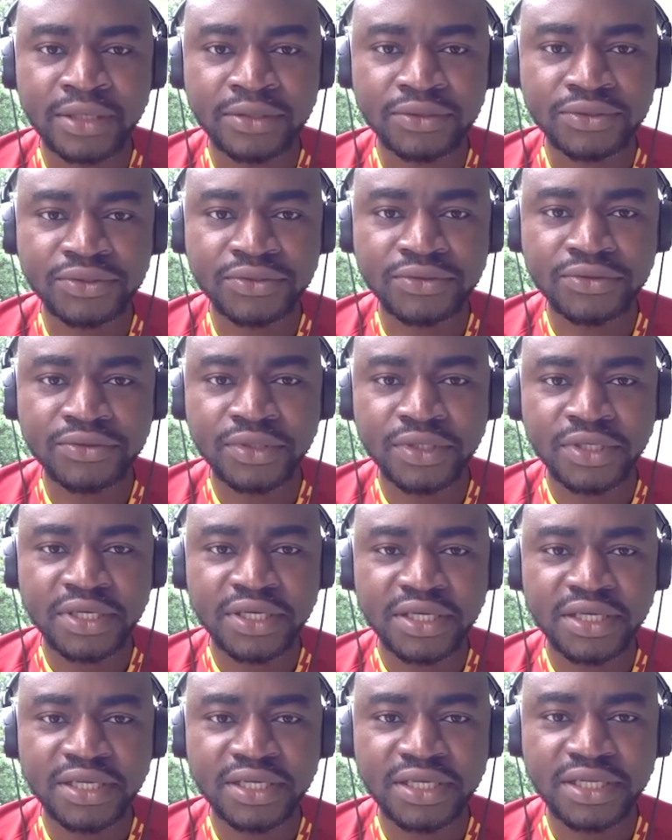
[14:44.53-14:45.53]
So
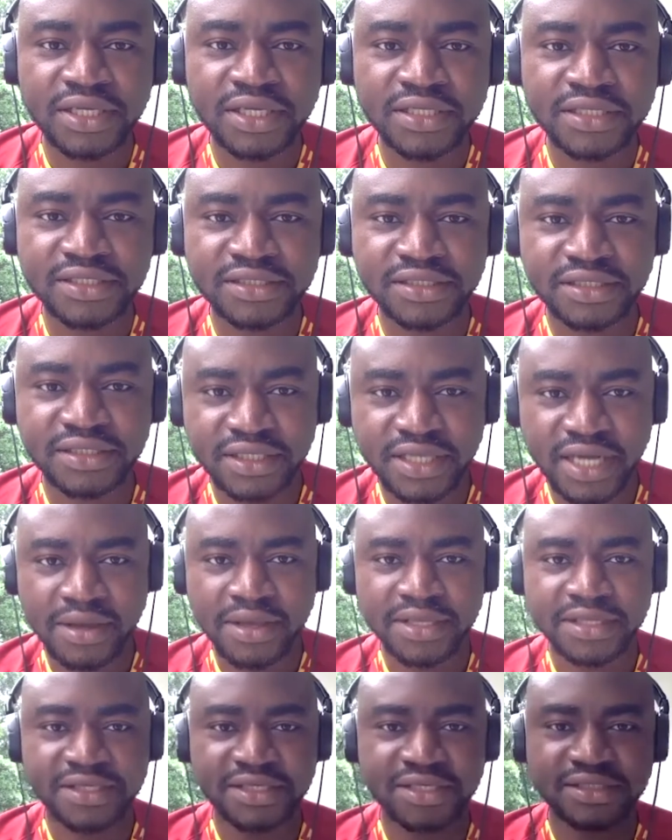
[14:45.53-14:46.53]
it
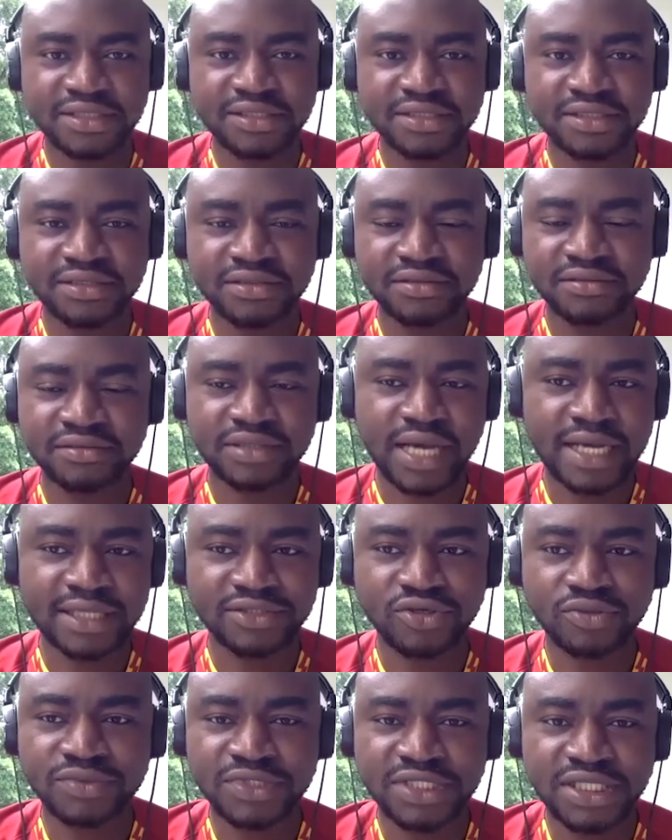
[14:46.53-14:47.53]

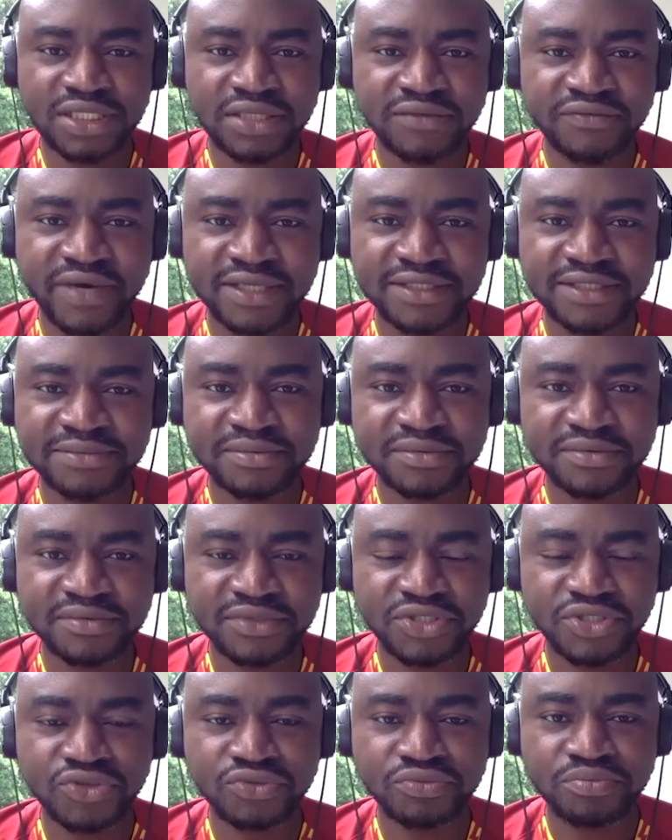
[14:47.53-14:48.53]
as objective as
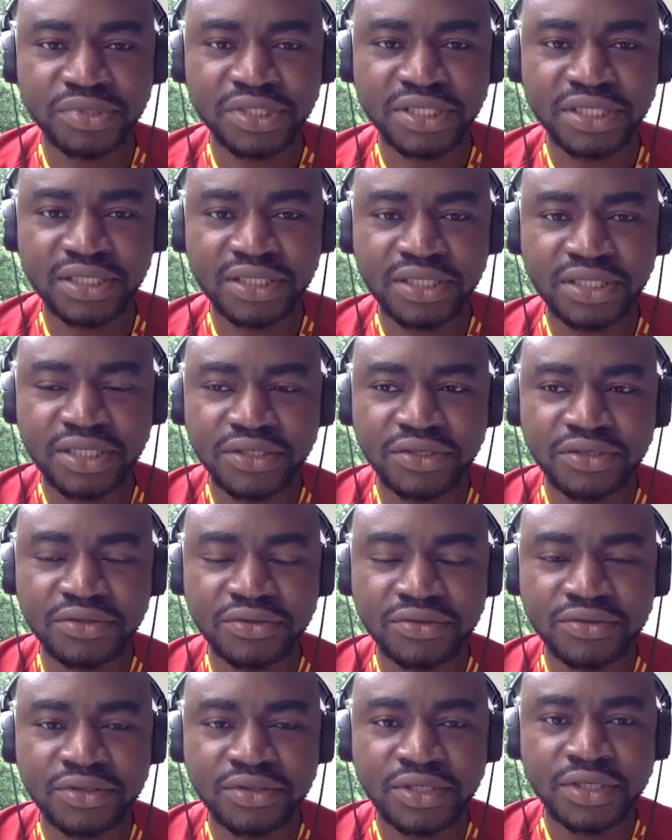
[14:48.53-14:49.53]
it should be,
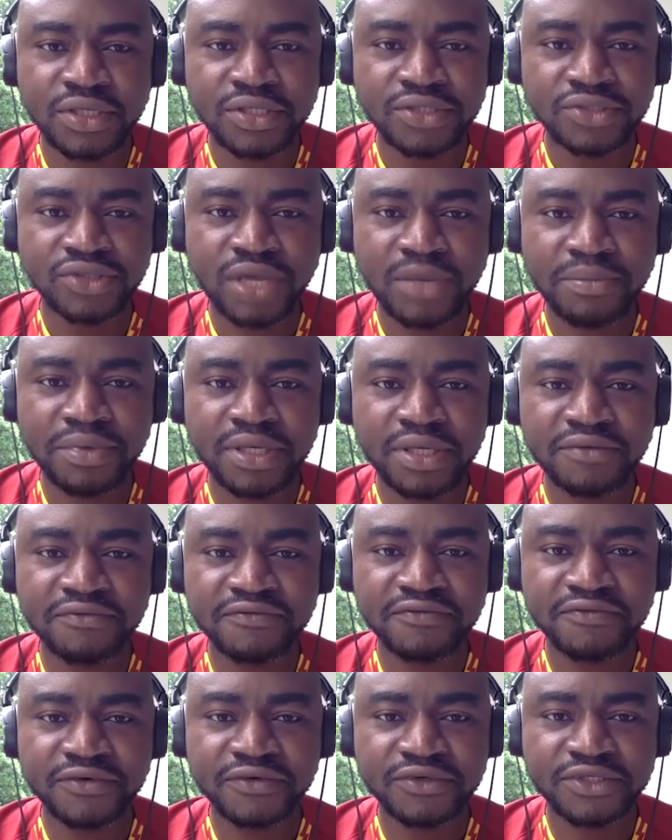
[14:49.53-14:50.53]
So I
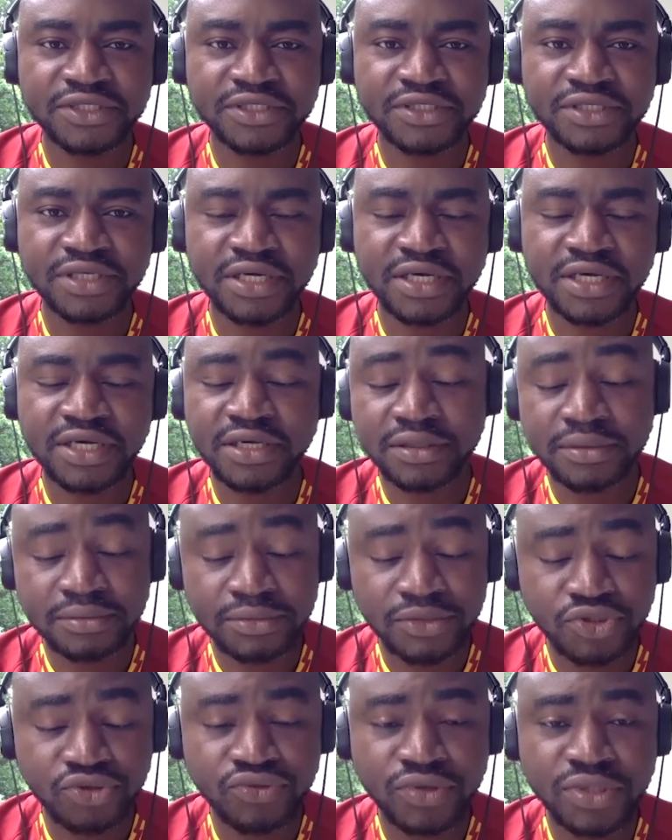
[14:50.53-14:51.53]
believe
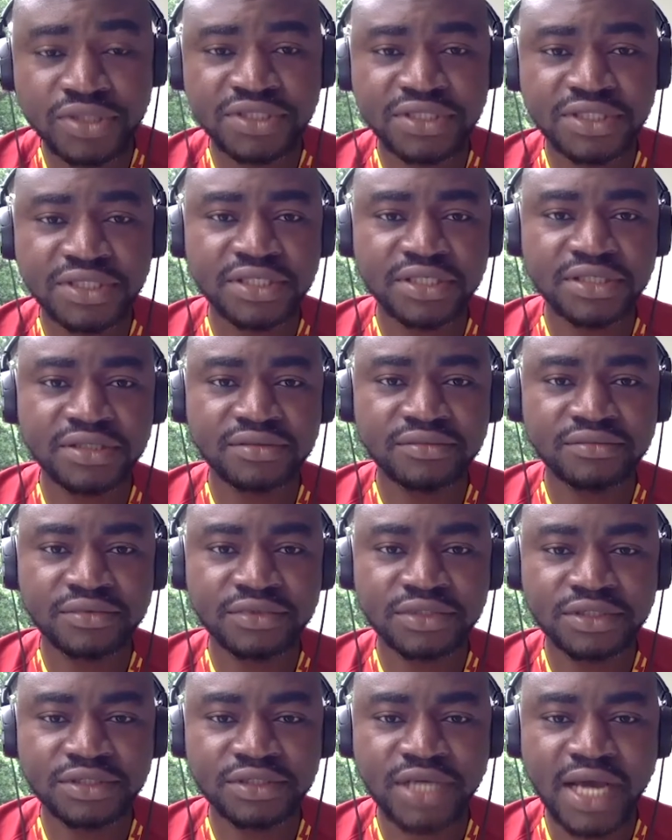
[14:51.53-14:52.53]
Chukwueze
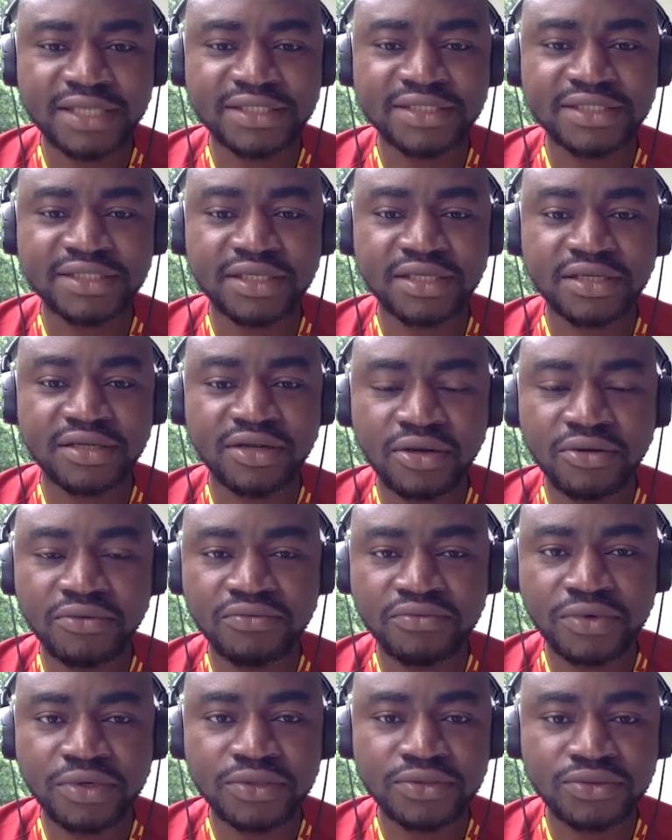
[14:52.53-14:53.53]
has a lot
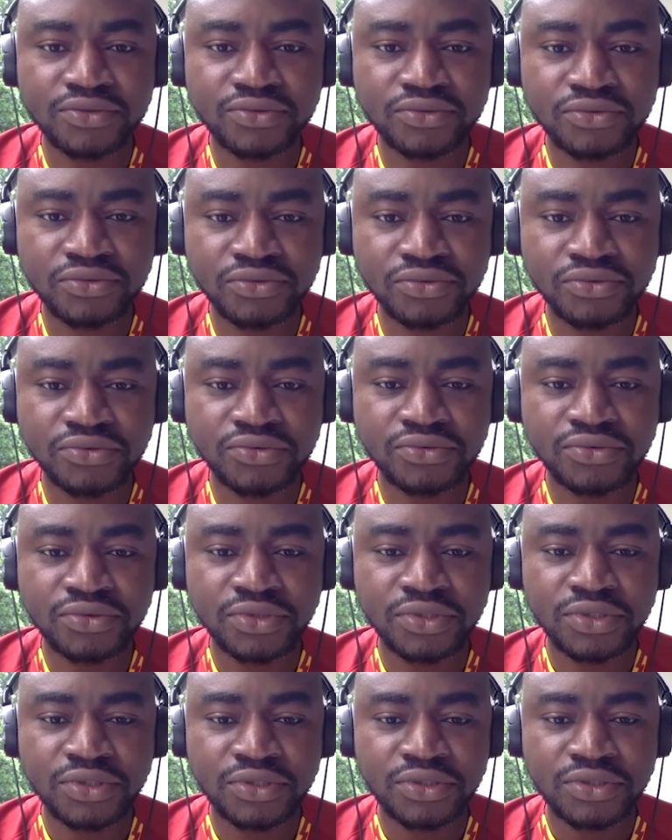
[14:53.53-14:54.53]
of work to do
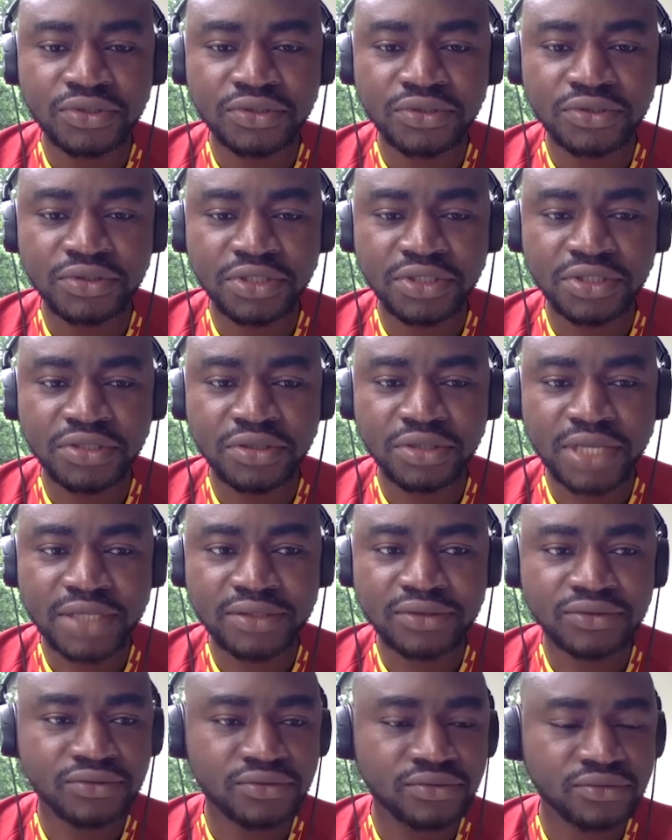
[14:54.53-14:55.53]
in order
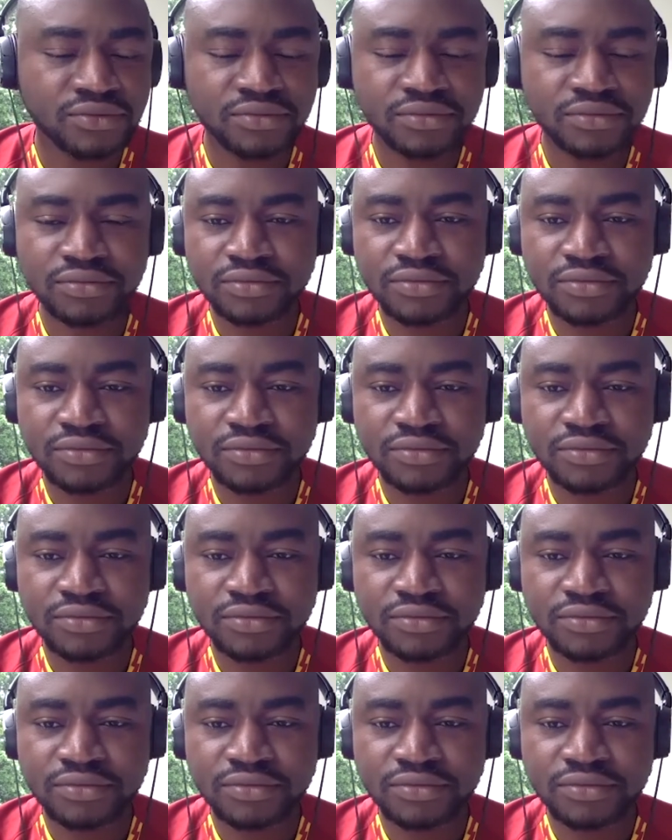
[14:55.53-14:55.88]
to